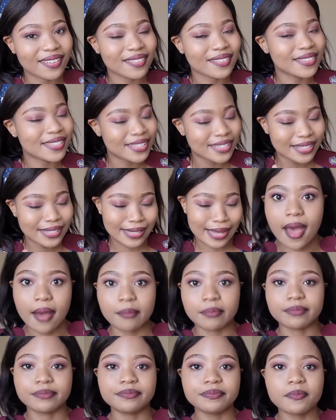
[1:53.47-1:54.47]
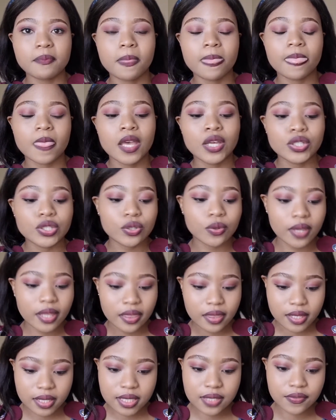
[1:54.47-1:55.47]
stay. So
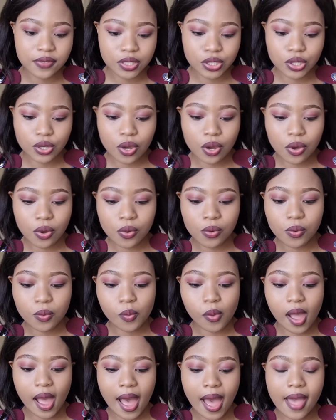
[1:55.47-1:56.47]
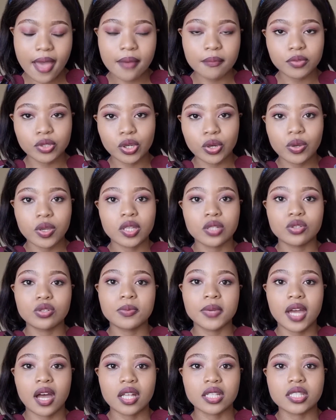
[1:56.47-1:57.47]
in this video, I am going to
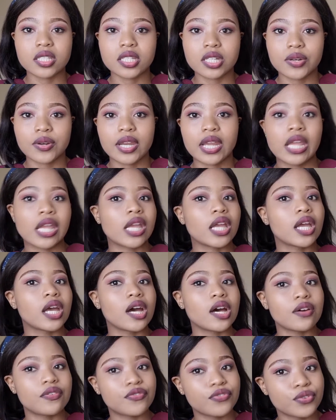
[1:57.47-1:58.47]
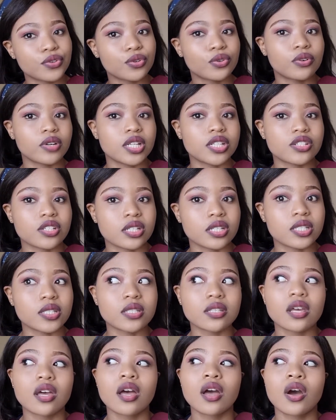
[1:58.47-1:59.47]
be answering a few
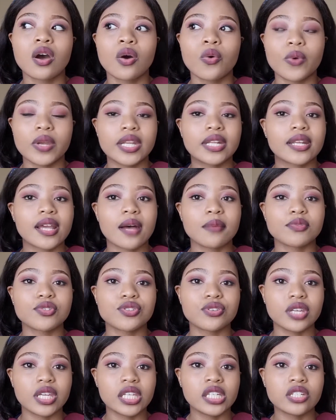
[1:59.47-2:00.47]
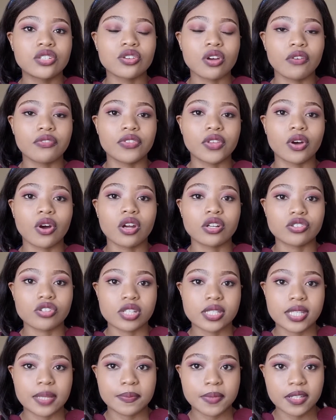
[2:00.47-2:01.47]
questions when it comes to each of the
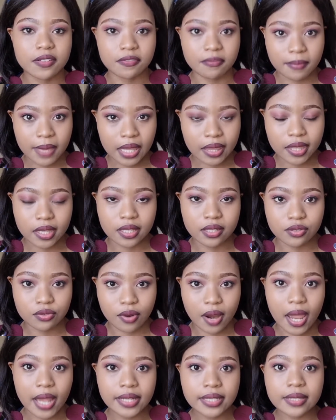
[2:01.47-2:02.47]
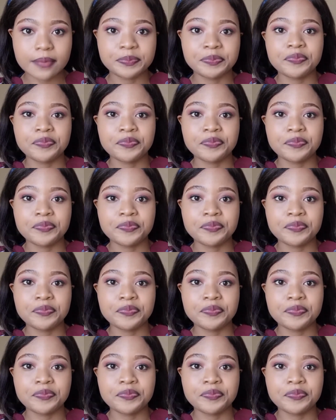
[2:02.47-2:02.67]
contraceptive methods, right?